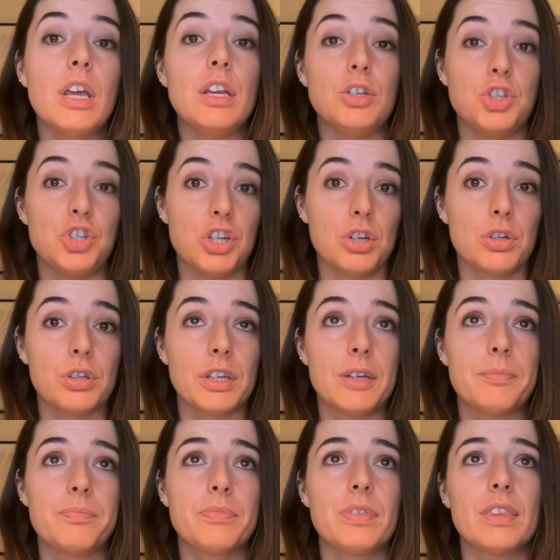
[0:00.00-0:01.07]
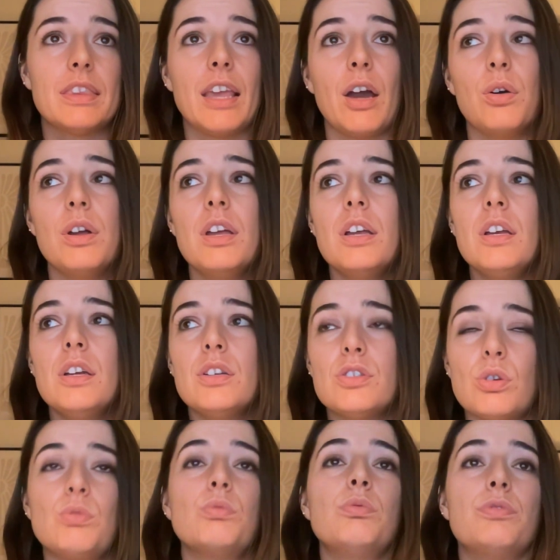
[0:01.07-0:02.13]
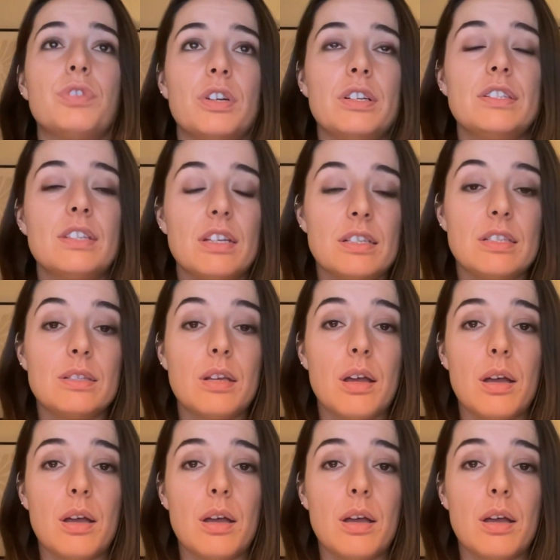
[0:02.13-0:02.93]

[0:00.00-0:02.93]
generally. Now, so for instance,